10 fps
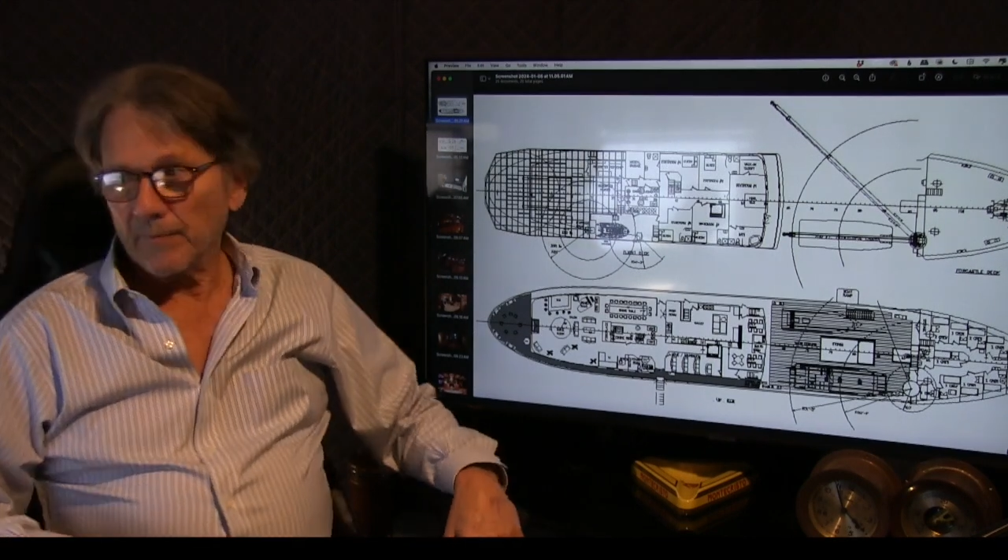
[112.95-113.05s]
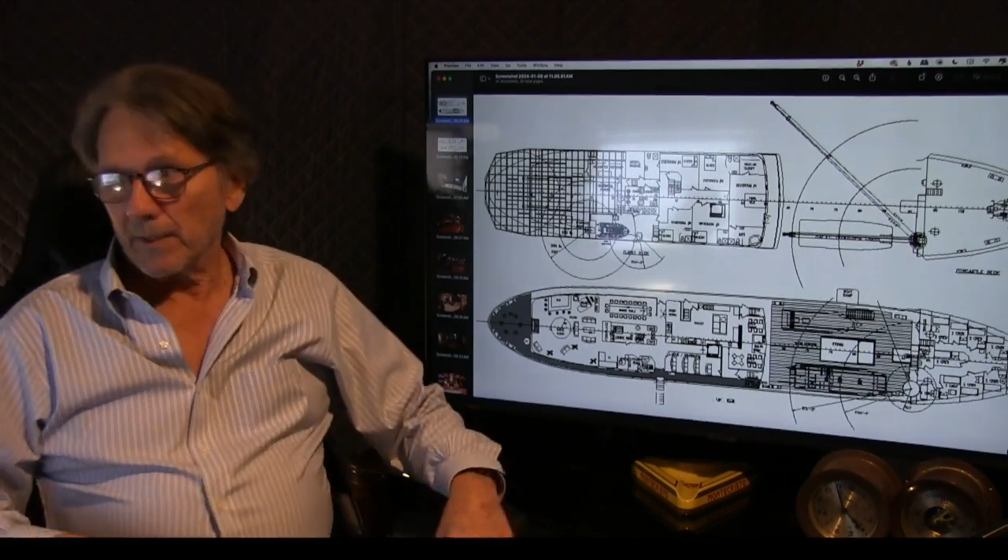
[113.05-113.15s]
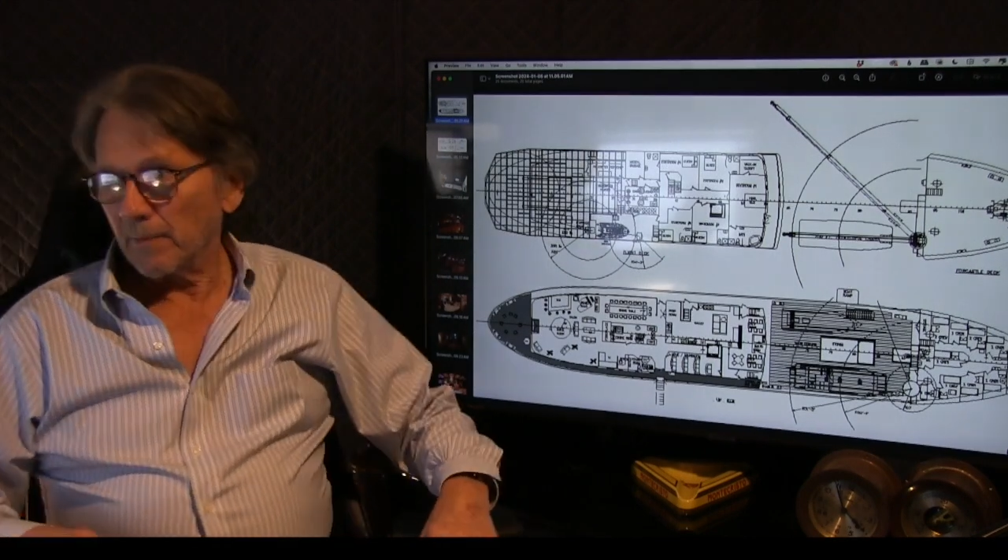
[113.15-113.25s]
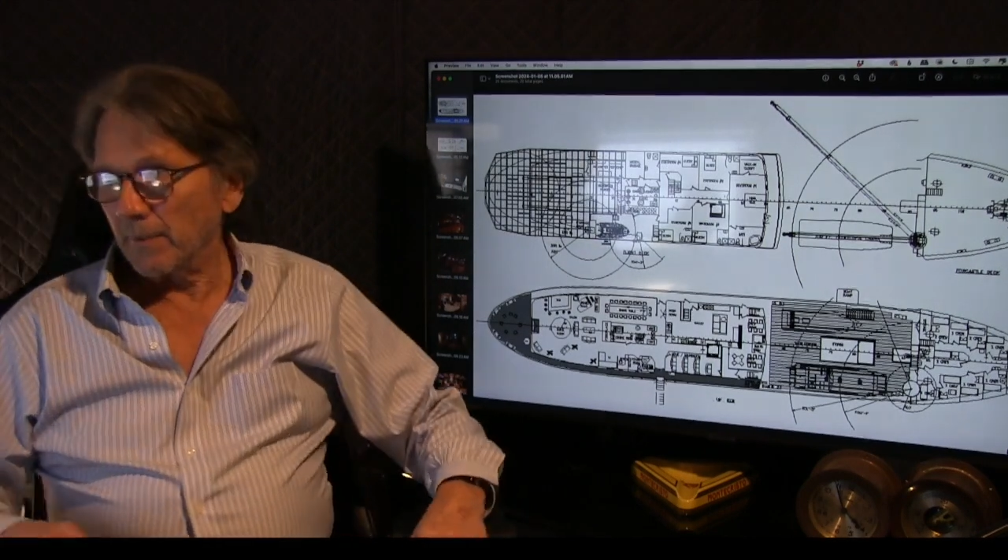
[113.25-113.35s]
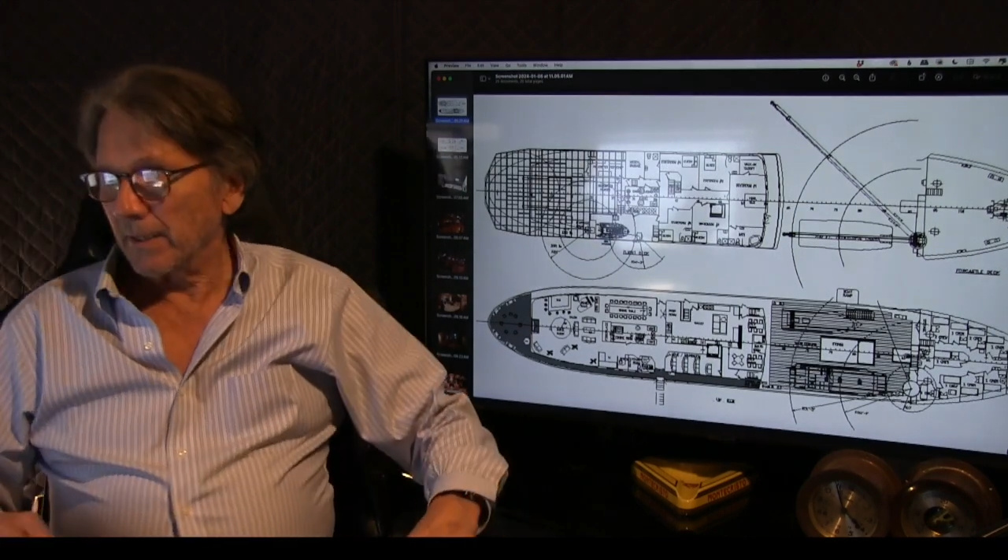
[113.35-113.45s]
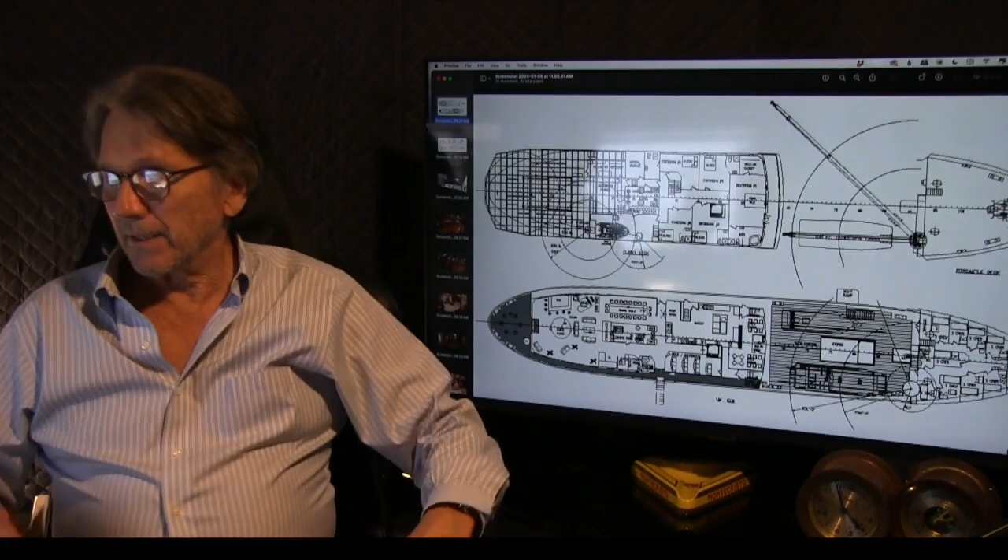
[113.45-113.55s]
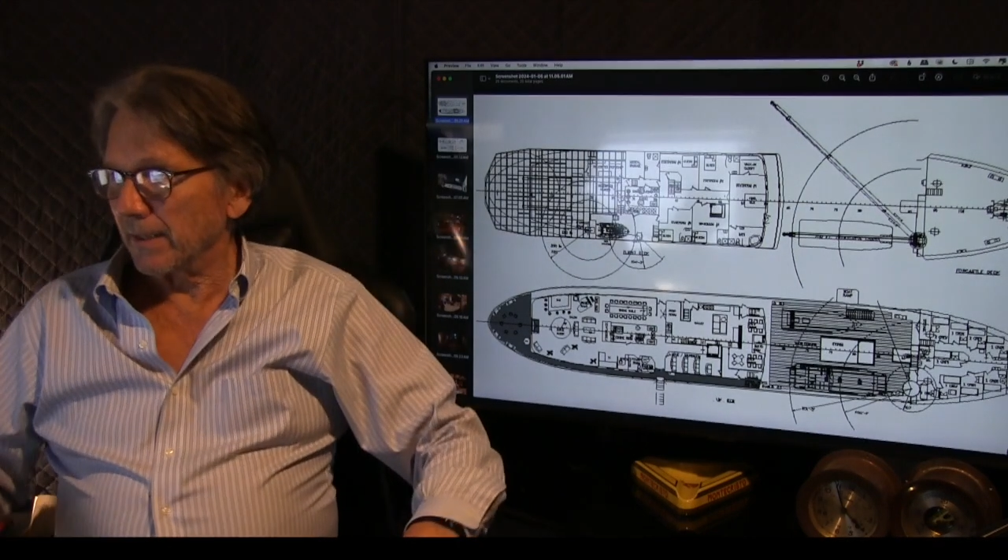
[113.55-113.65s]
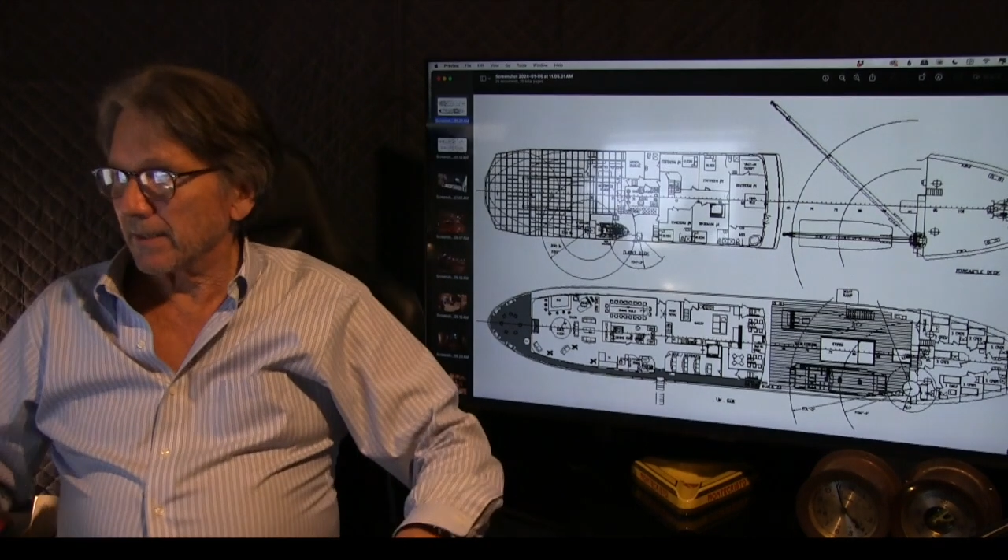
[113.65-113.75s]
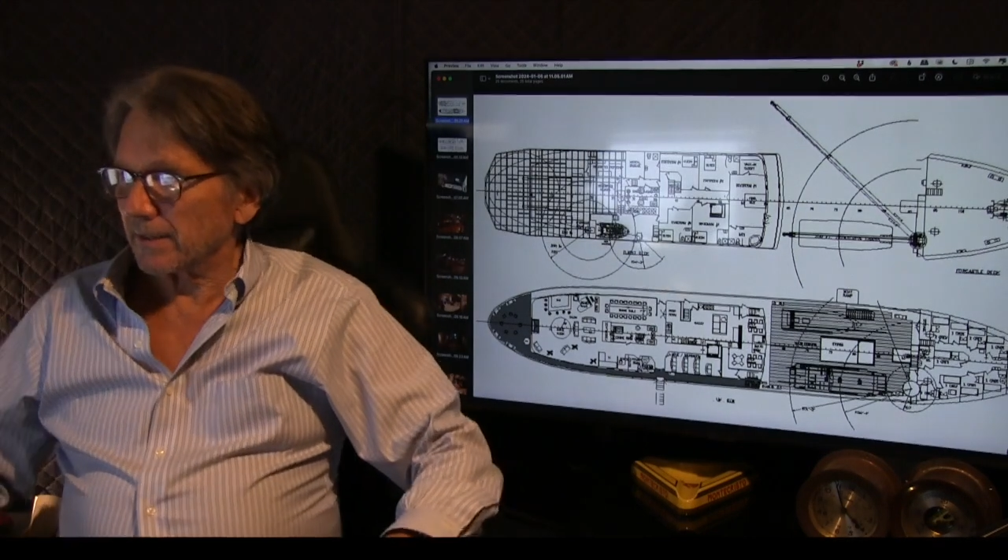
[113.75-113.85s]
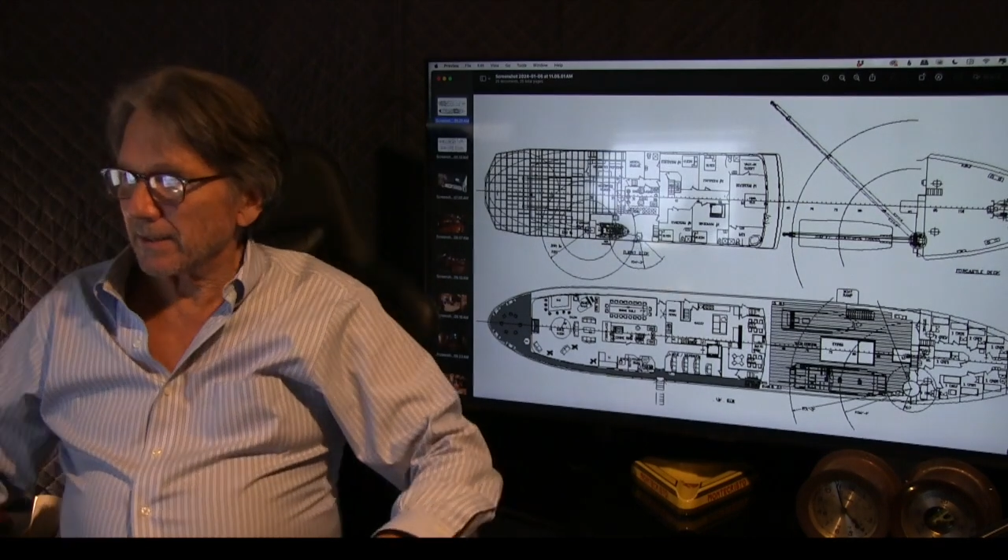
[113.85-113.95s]

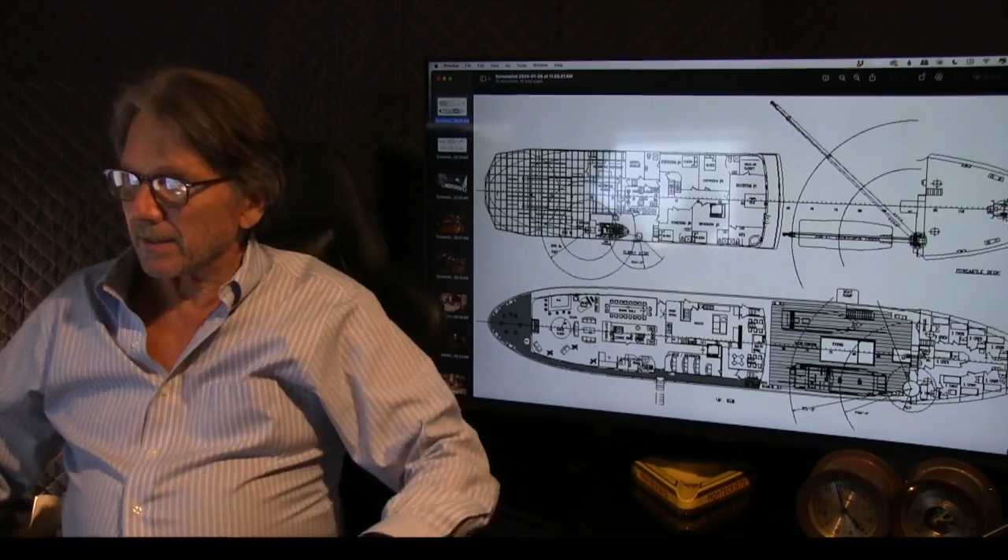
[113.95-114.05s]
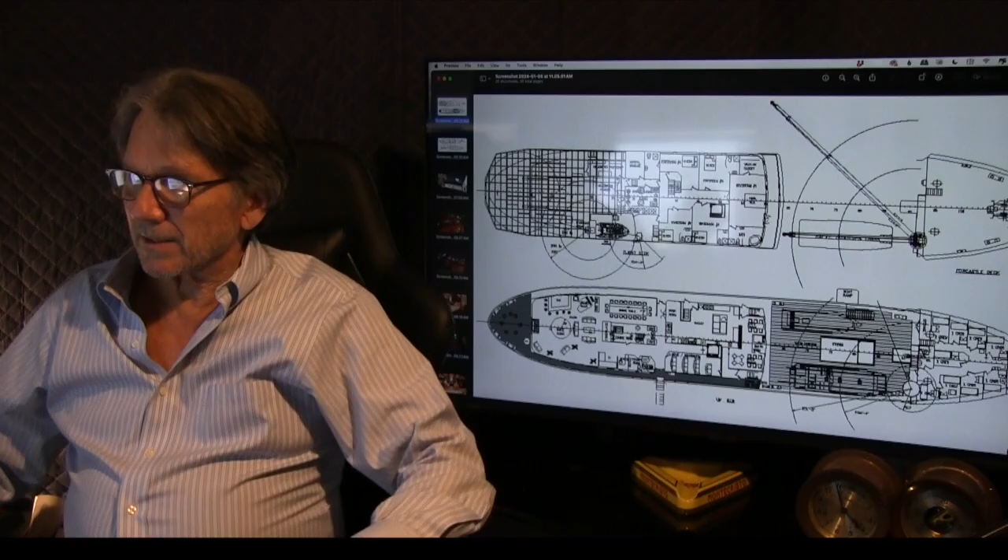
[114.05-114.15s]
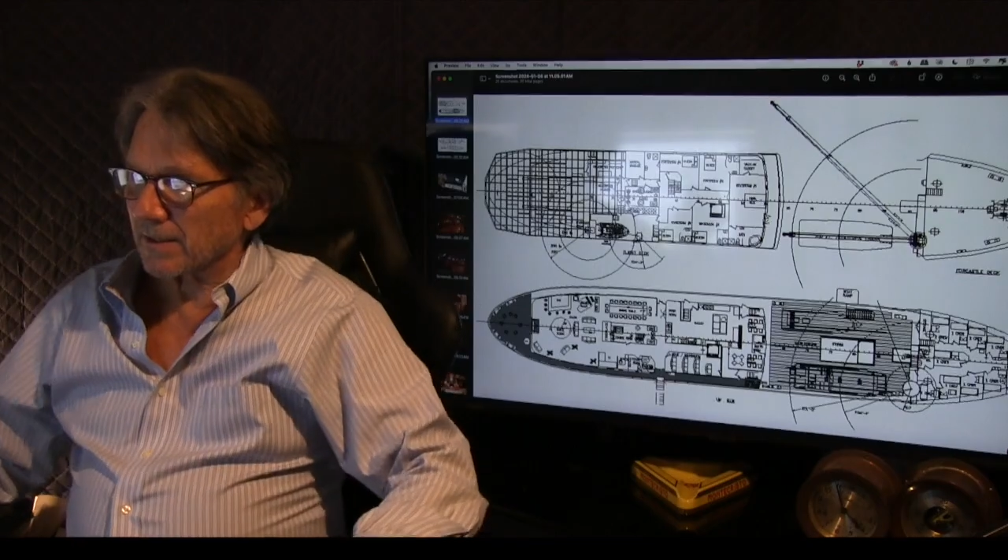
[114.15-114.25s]
it's